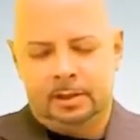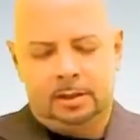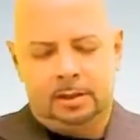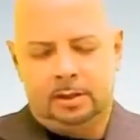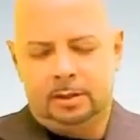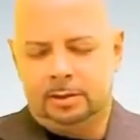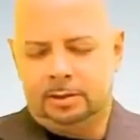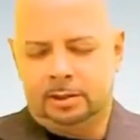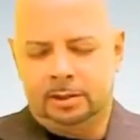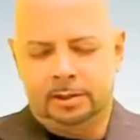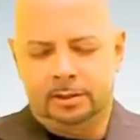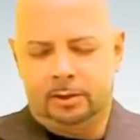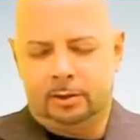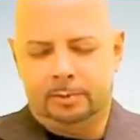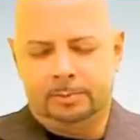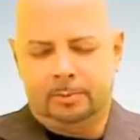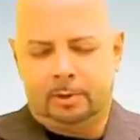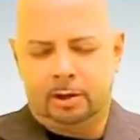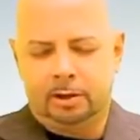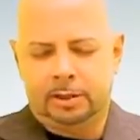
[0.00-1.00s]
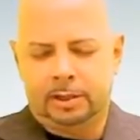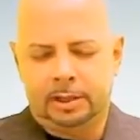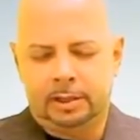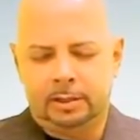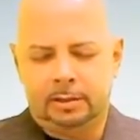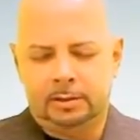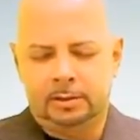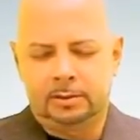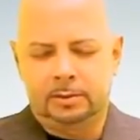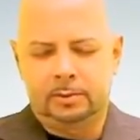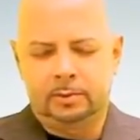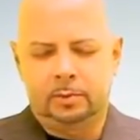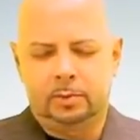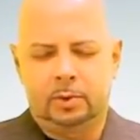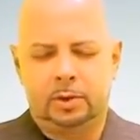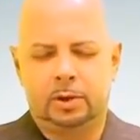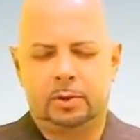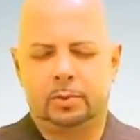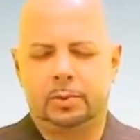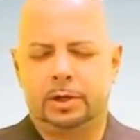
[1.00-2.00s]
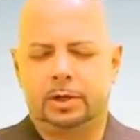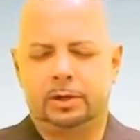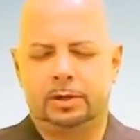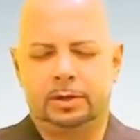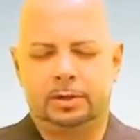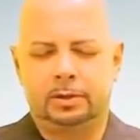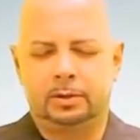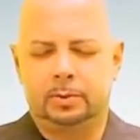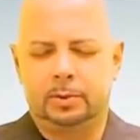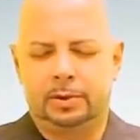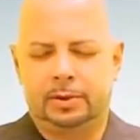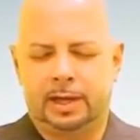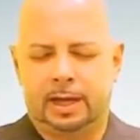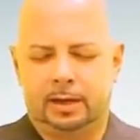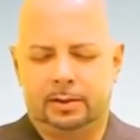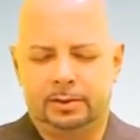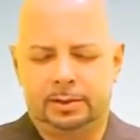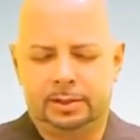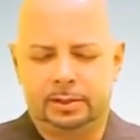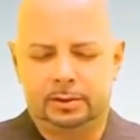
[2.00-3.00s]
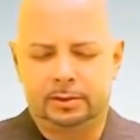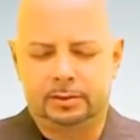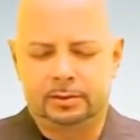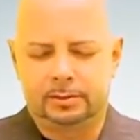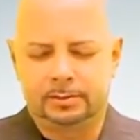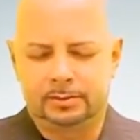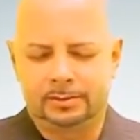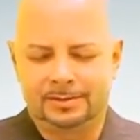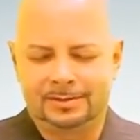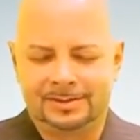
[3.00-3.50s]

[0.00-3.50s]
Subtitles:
Oh, good old marketing. What are we going to do without you?